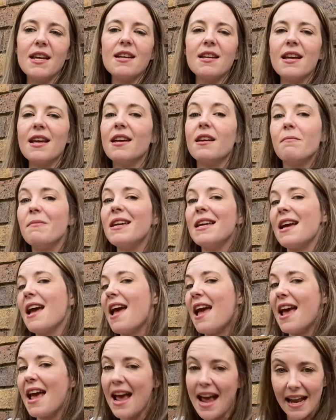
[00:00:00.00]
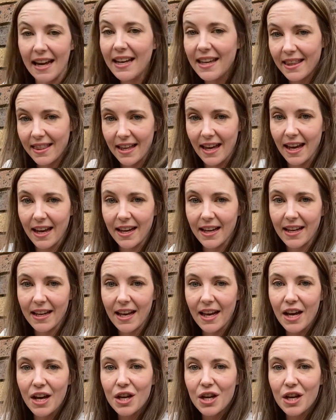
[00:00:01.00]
It can be anything.